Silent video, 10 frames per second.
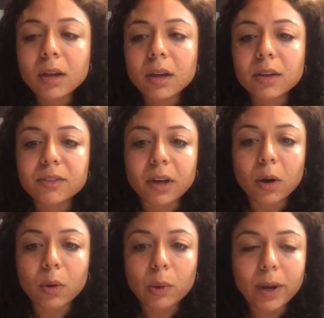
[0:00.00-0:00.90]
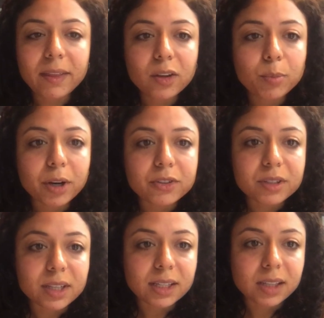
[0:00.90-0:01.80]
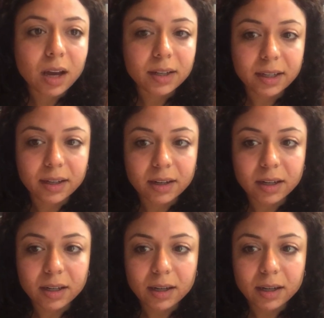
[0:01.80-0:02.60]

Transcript: so the way that you purchase things on here,